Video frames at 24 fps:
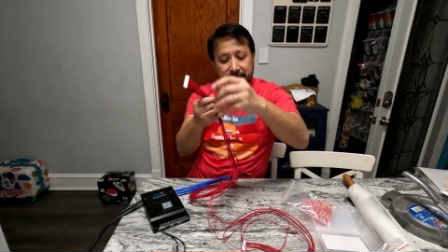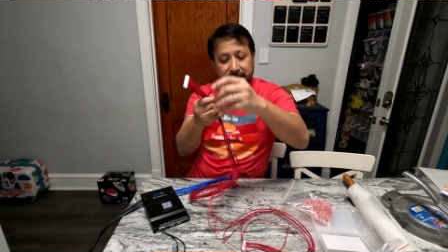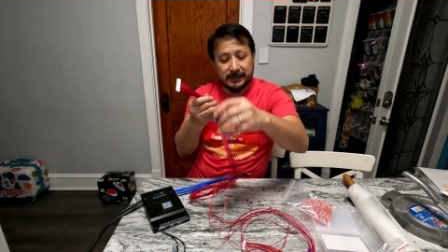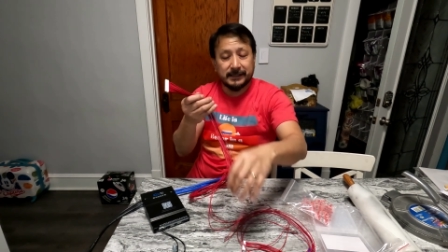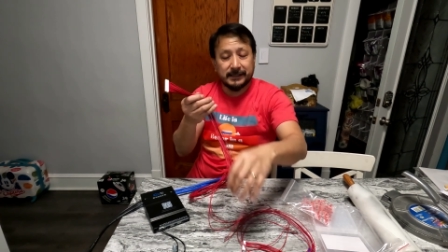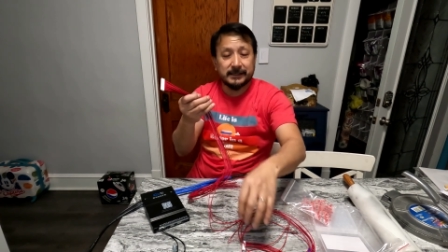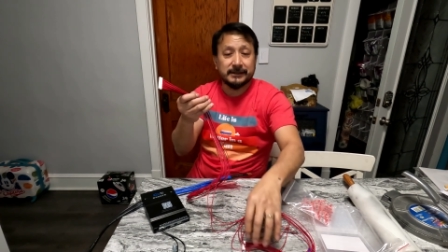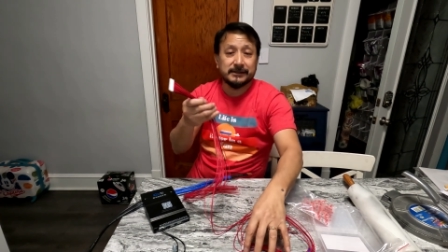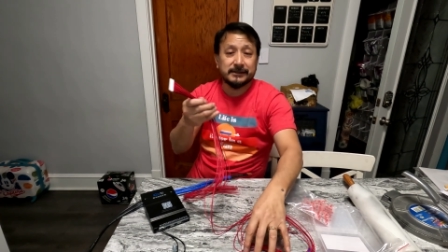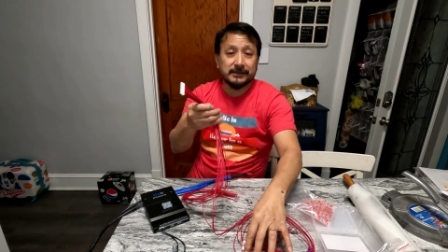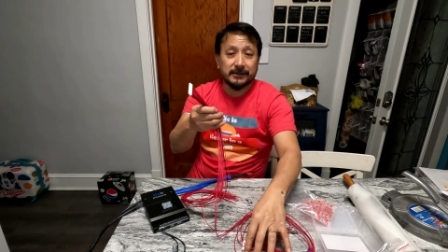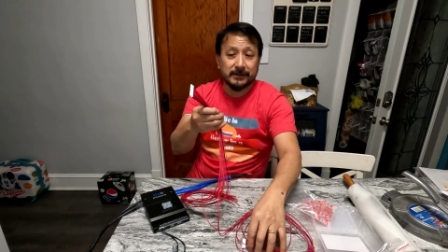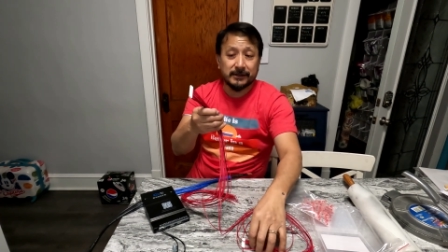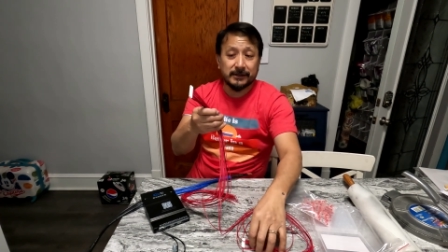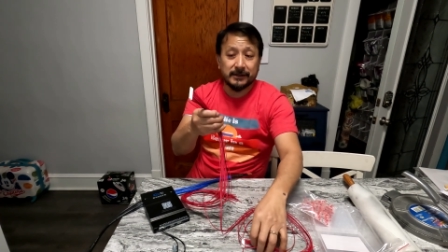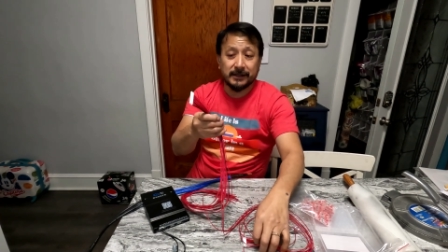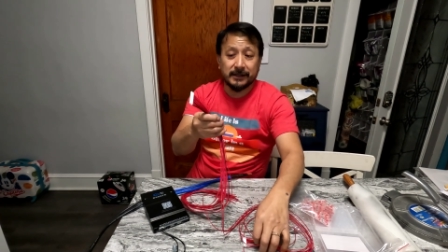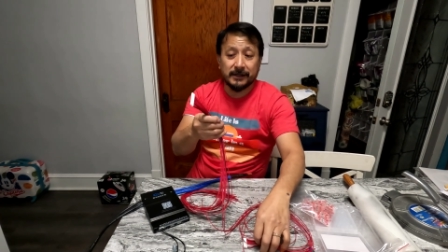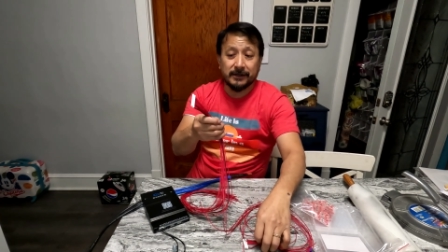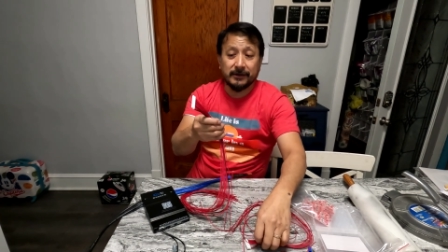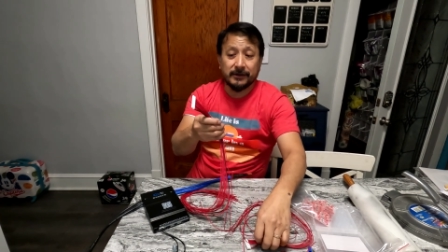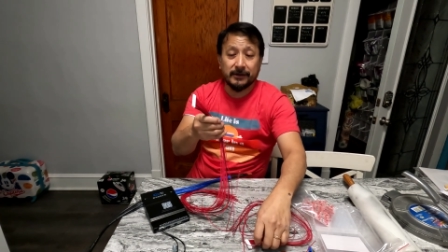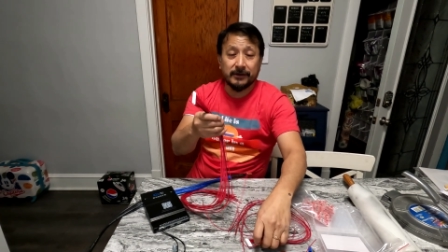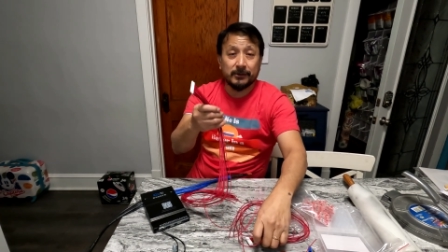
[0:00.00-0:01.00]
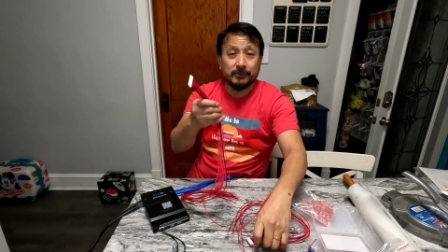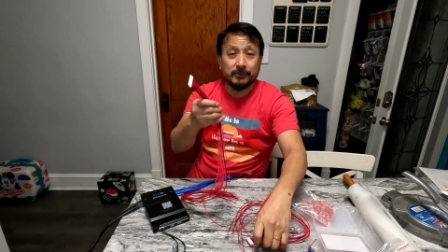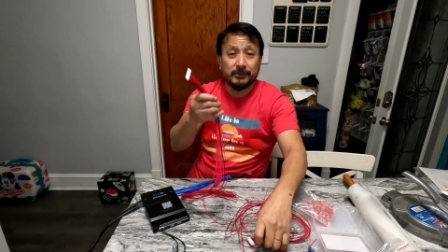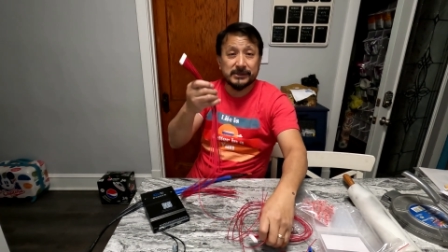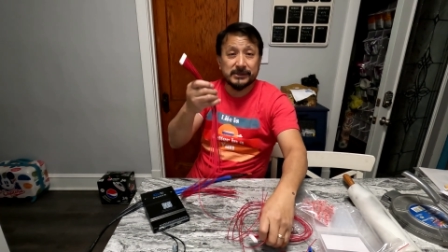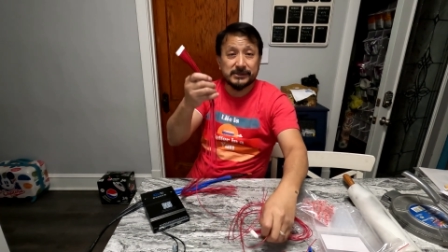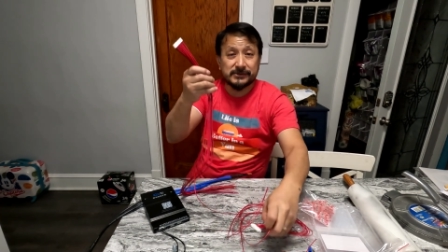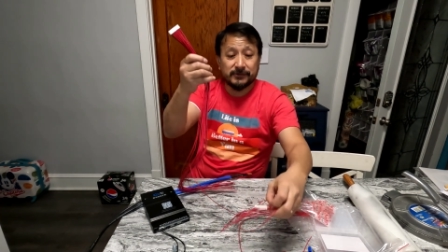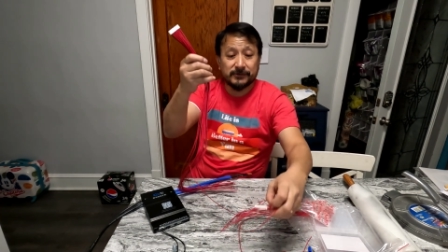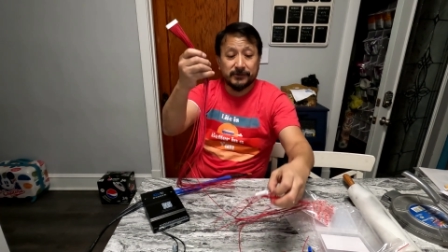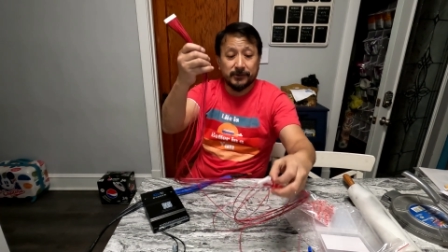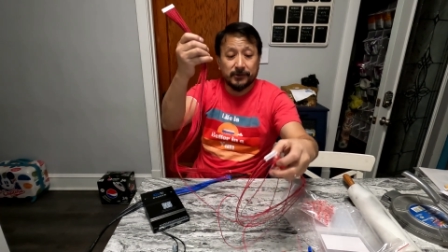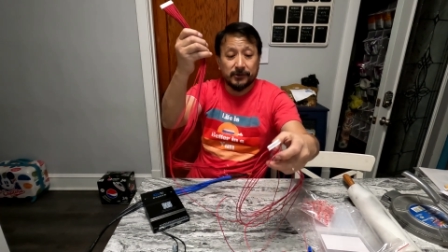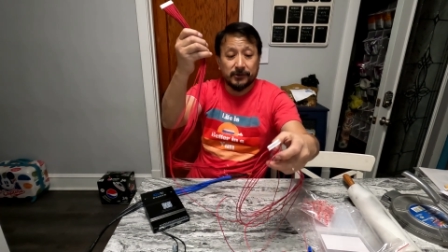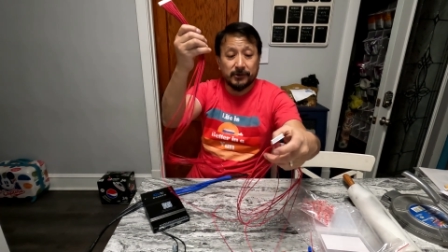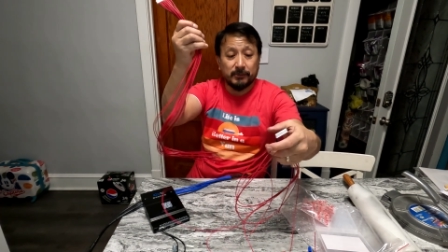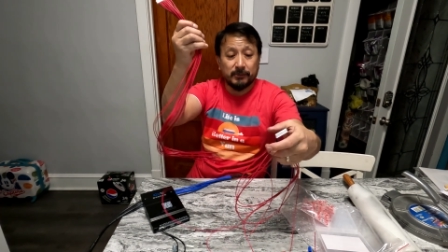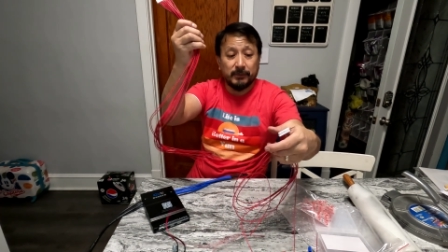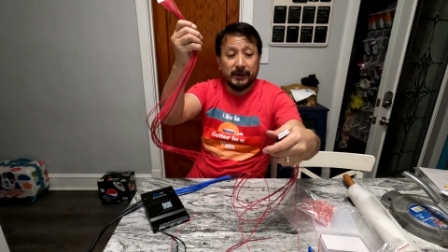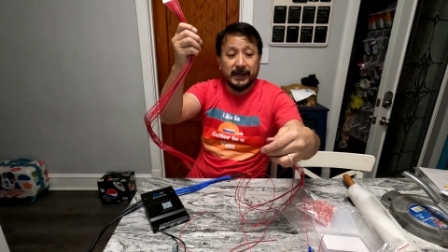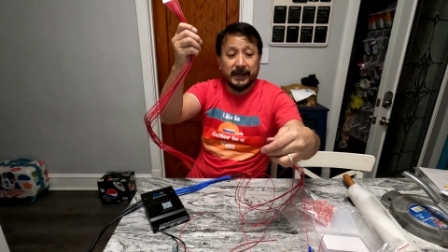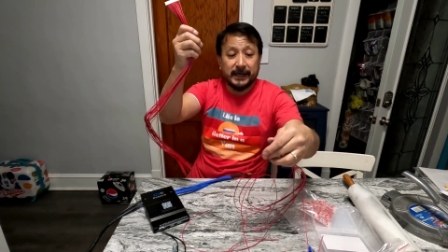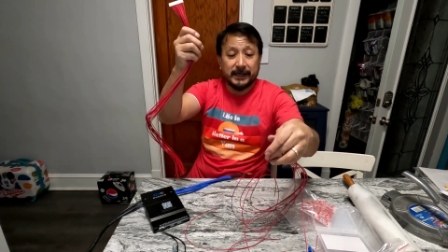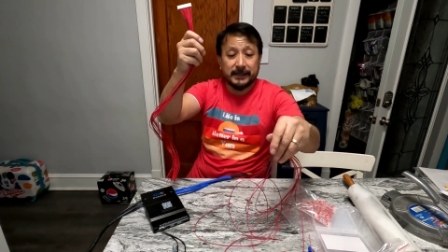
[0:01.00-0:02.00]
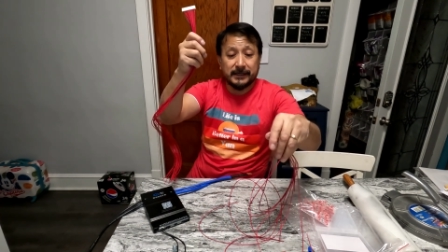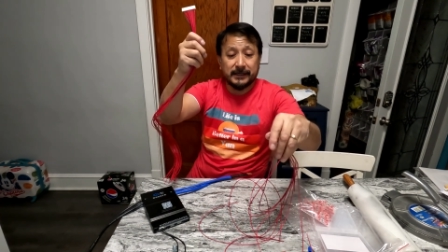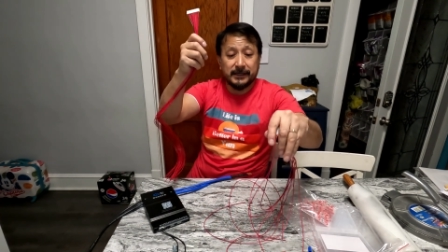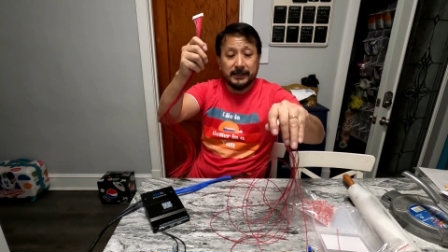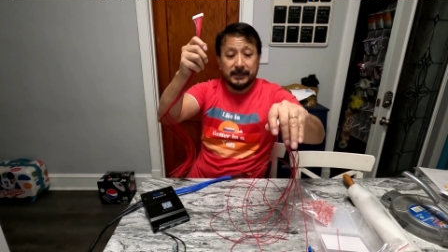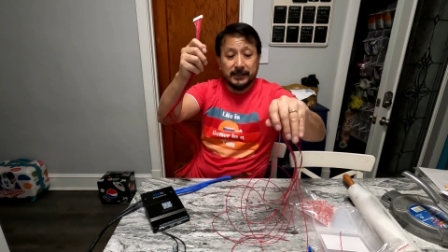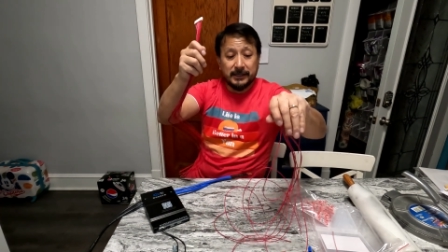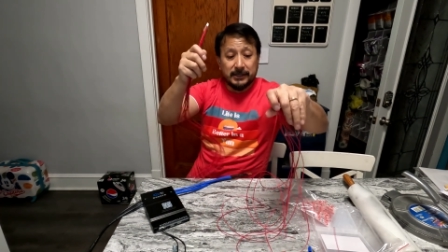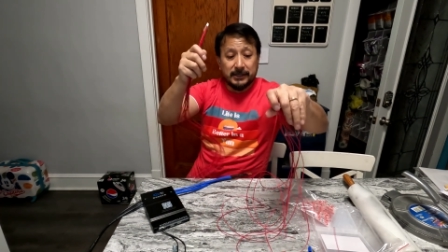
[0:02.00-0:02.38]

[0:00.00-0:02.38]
could cut the other ones further back.